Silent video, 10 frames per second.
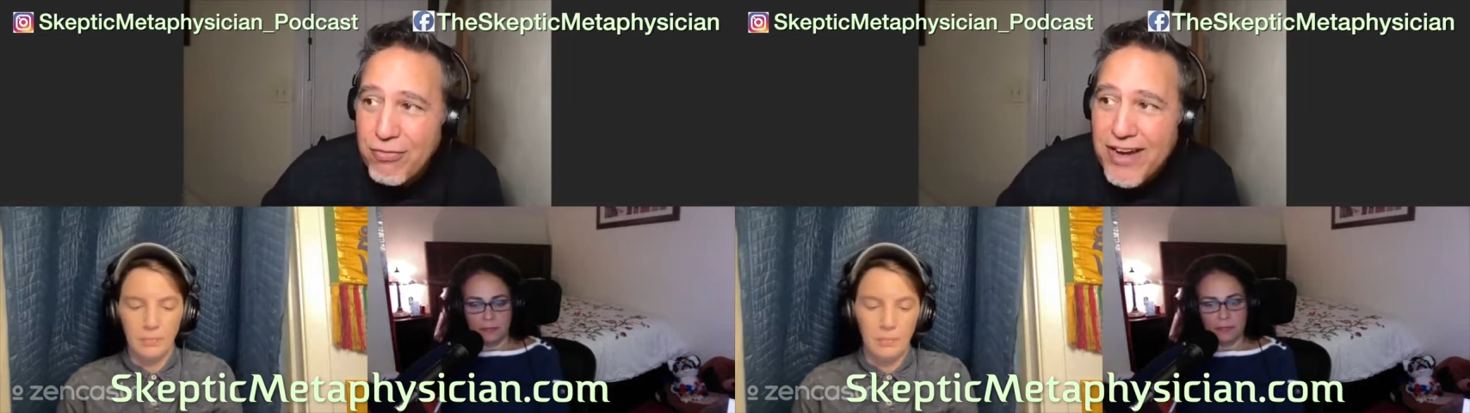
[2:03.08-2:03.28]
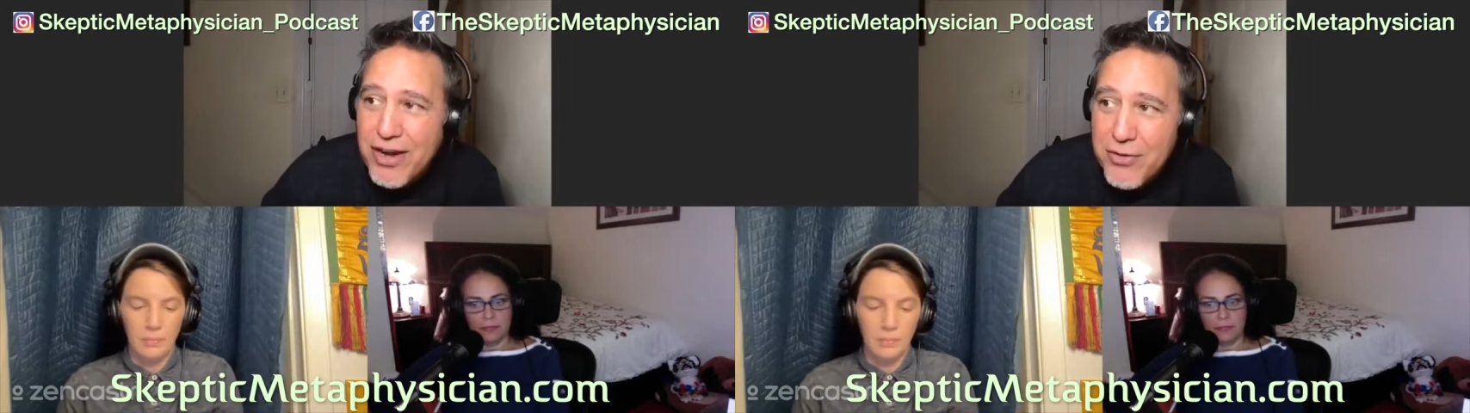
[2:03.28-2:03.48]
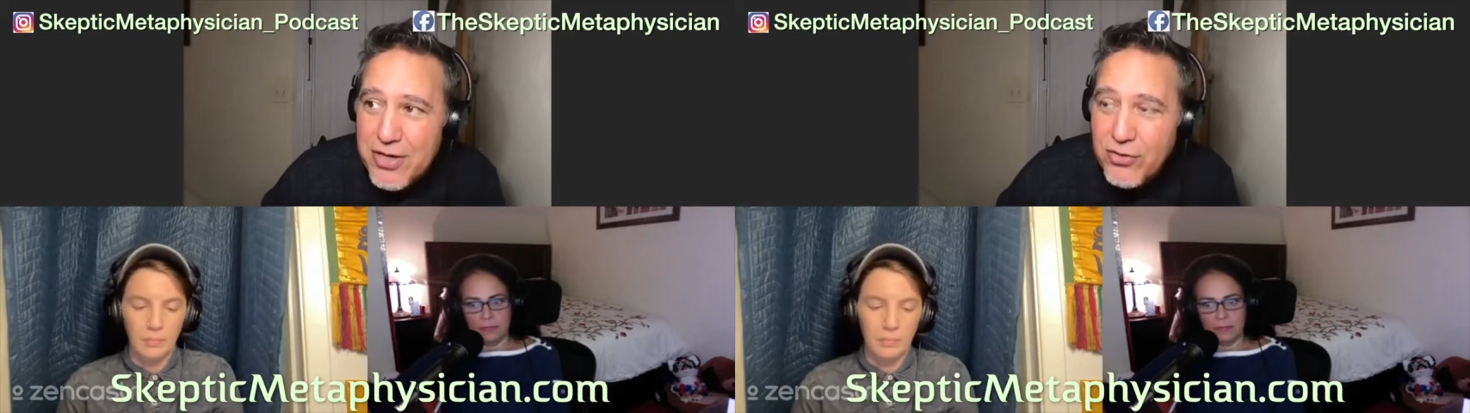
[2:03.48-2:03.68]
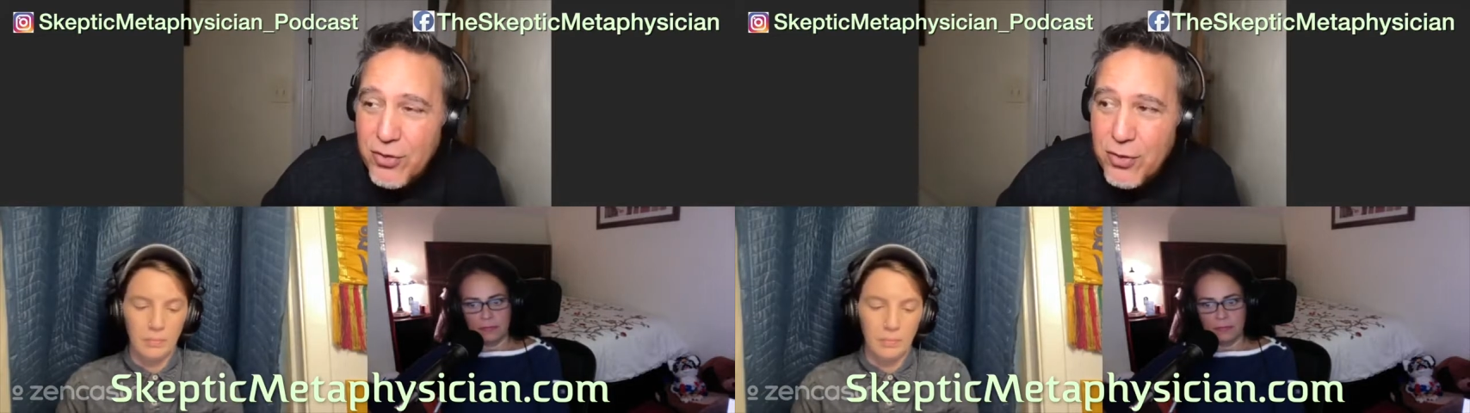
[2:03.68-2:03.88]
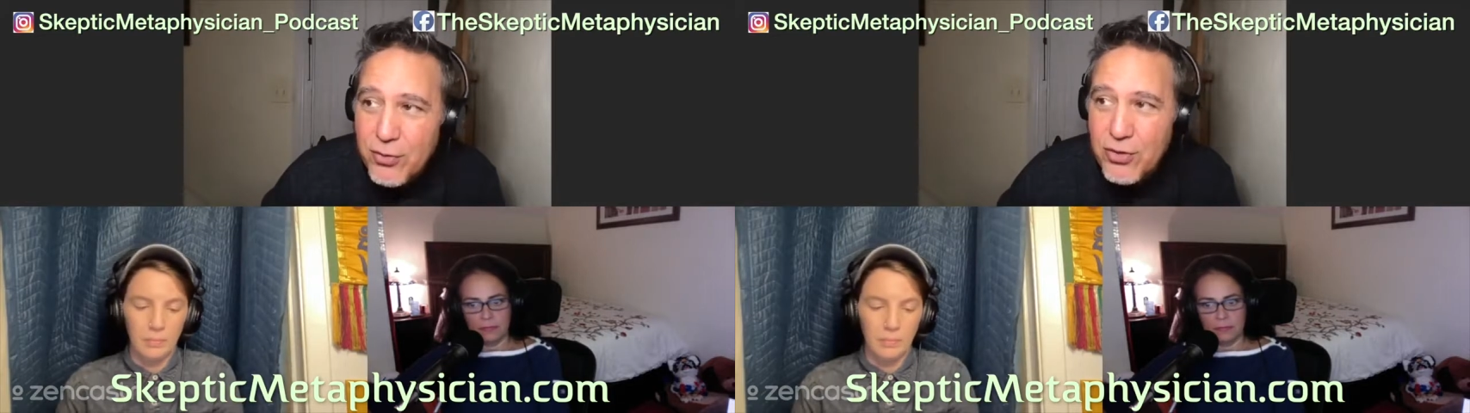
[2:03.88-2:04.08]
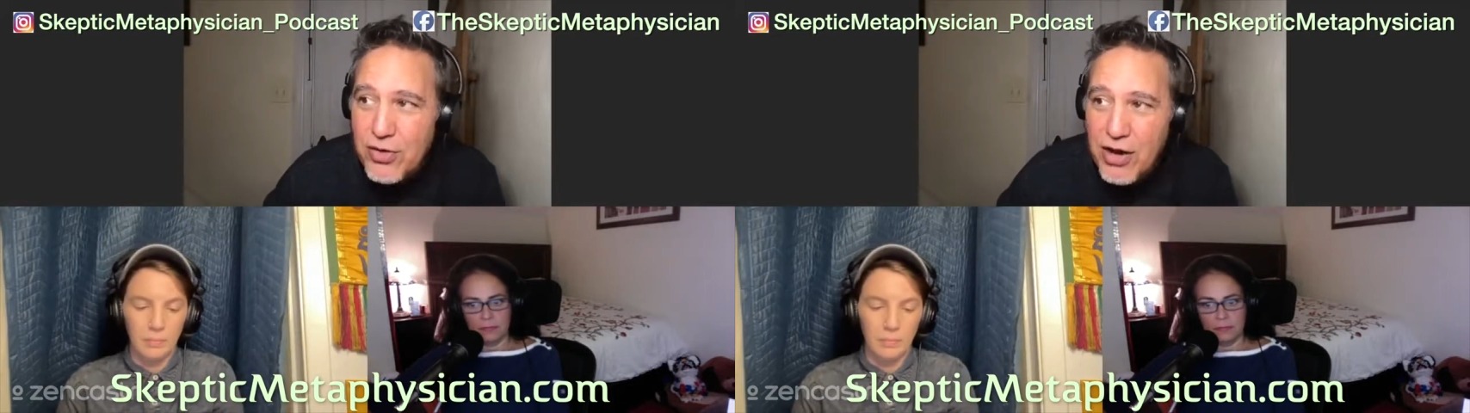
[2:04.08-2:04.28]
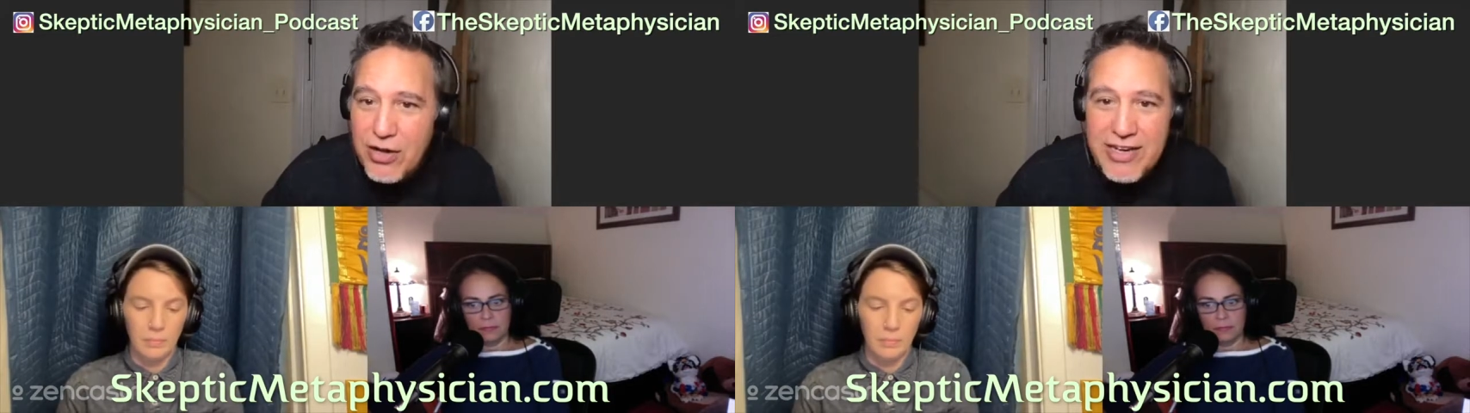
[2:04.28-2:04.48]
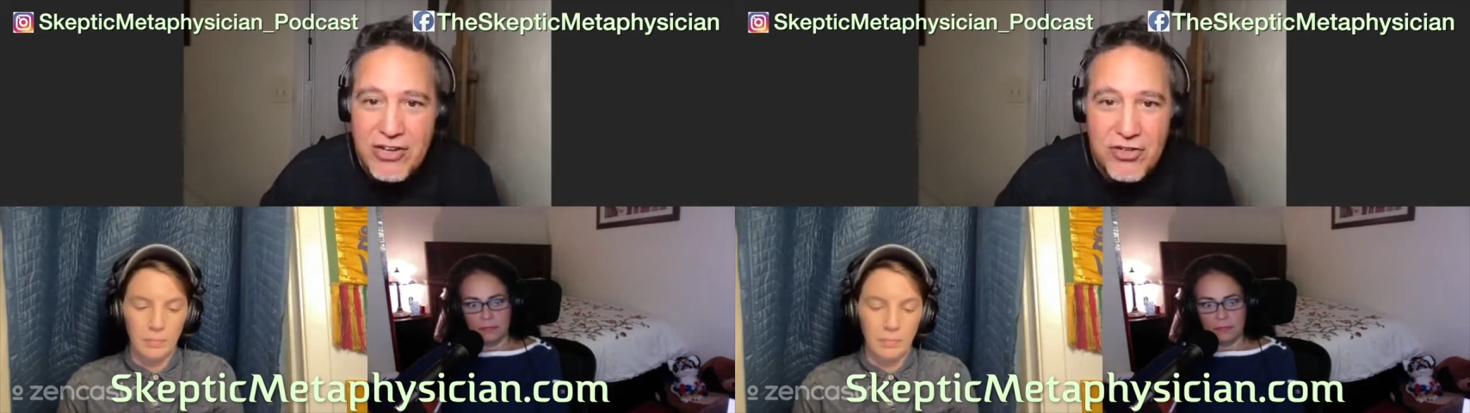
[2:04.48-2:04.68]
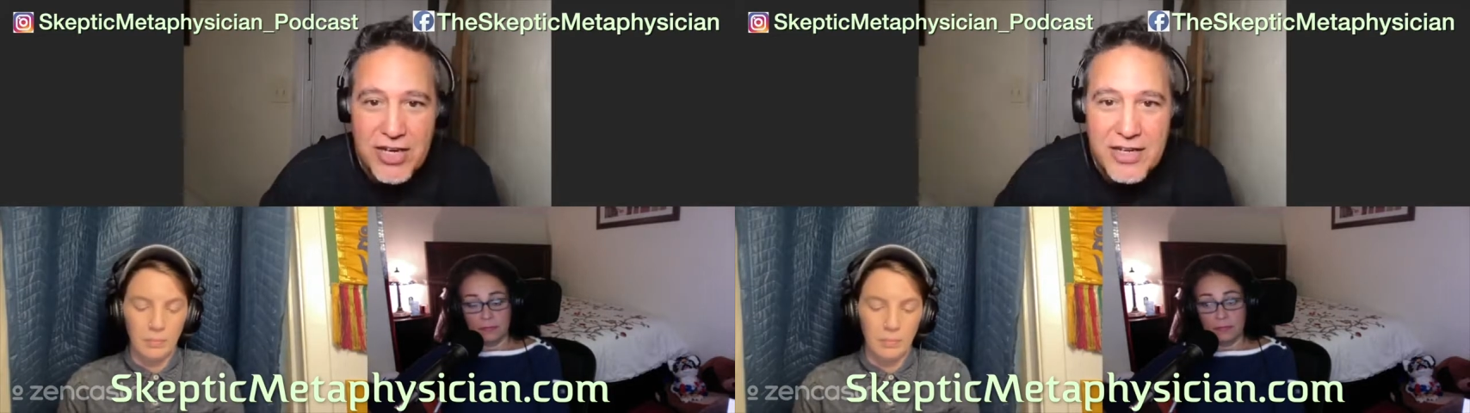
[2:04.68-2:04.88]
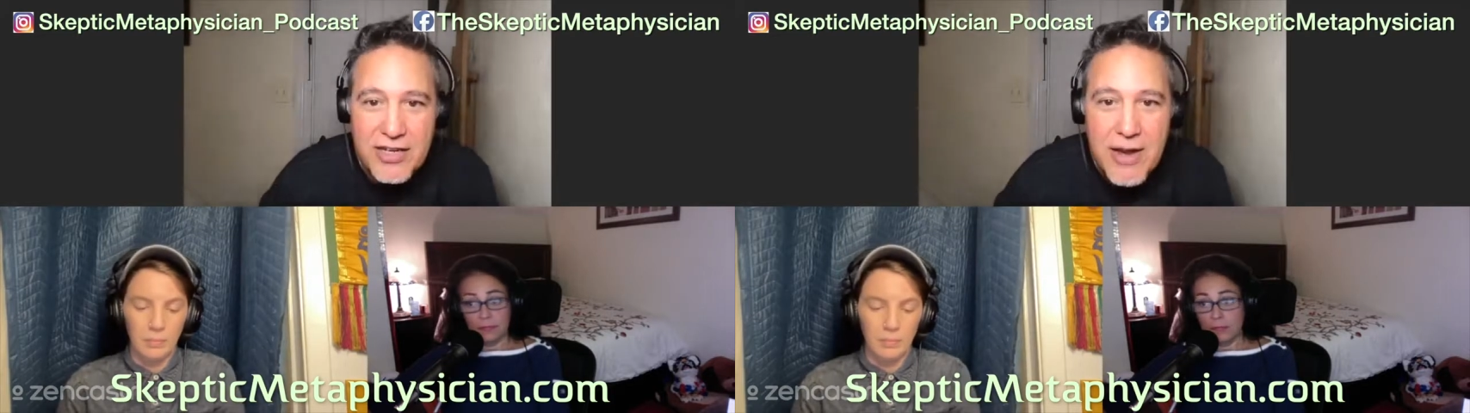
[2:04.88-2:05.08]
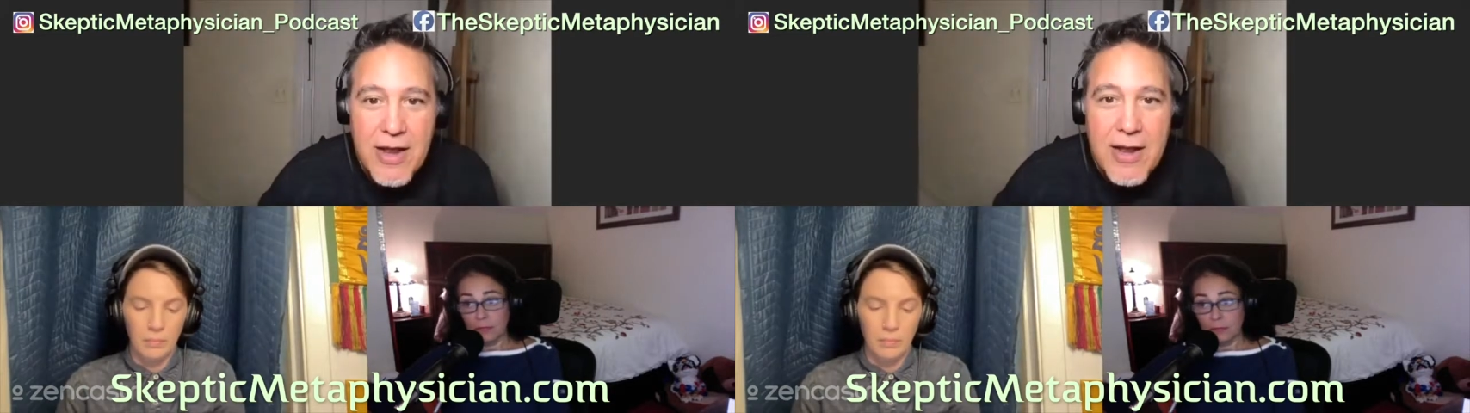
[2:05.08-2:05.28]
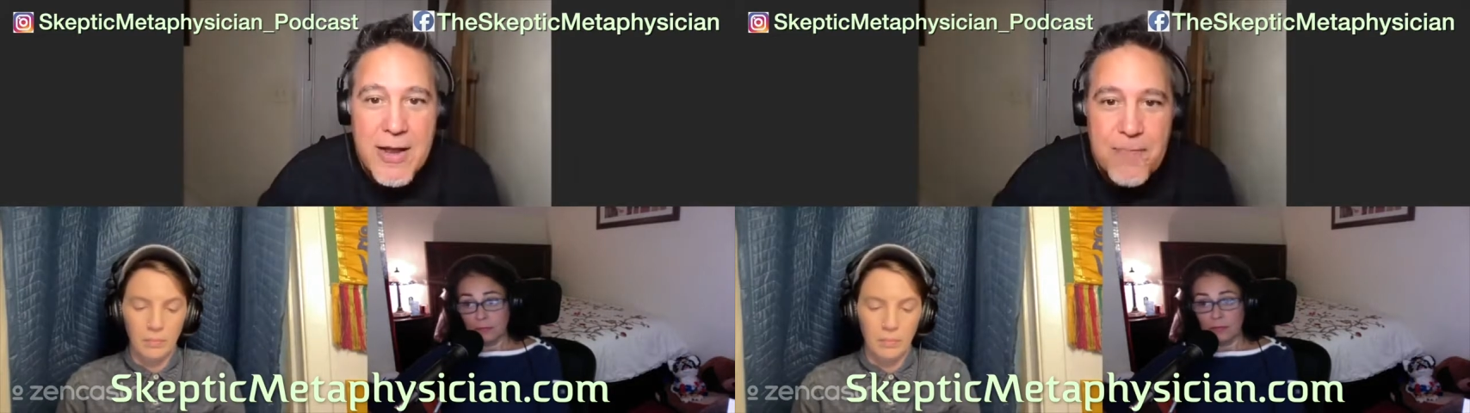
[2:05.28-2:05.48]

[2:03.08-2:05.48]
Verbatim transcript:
Speaker 1: That's fairies for those that are not initiated.